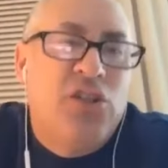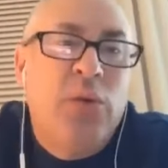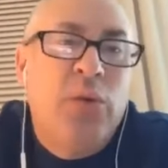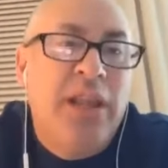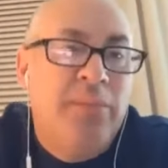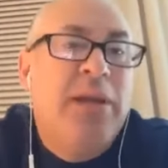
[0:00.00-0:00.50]
the
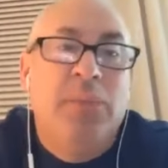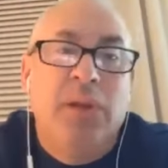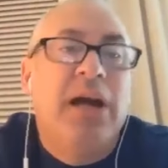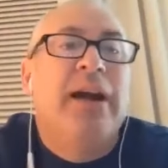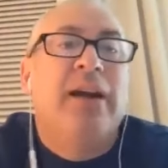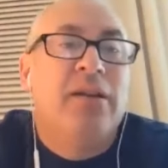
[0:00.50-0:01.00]
way that people
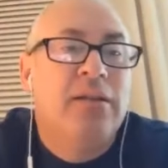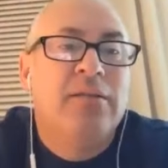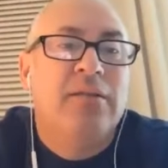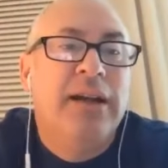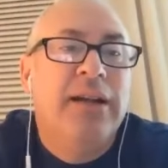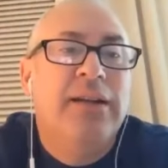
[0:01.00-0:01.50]
hire,
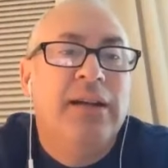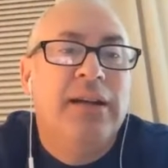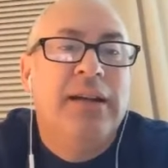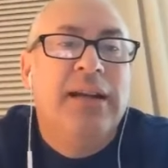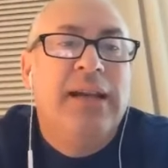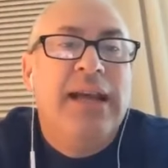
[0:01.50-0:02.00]
right?
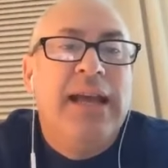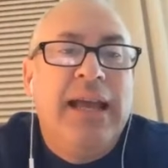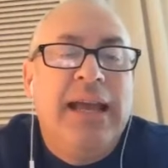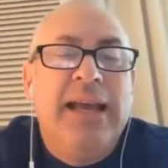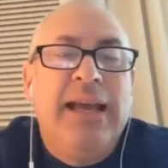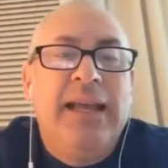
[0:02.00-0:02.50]

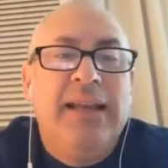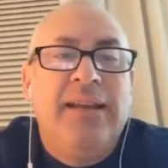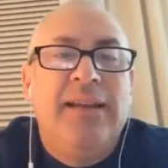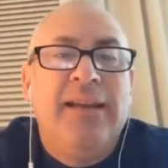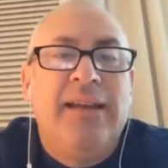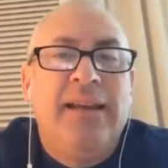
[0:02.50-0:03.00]

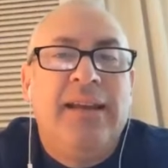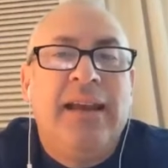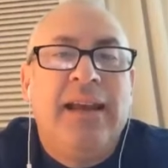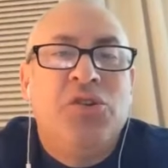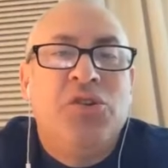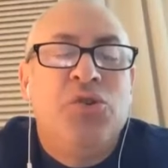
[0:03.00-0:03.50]
And
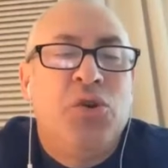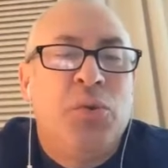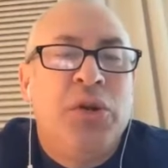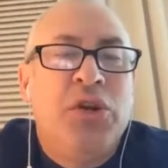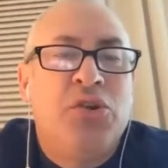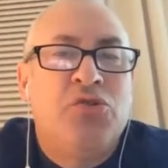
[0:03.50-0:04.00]
as you know,
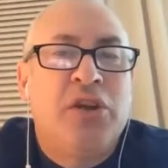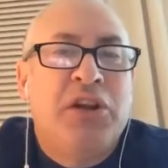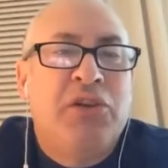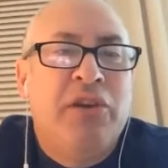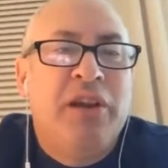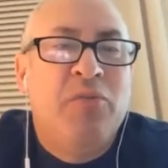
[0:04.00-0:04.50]
when you try
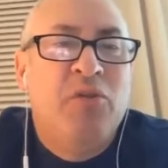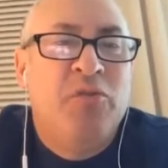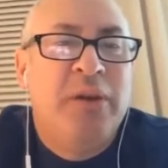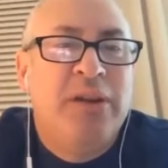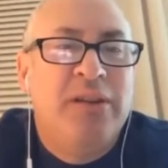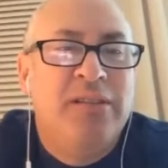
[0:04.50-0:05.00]
to create a movement,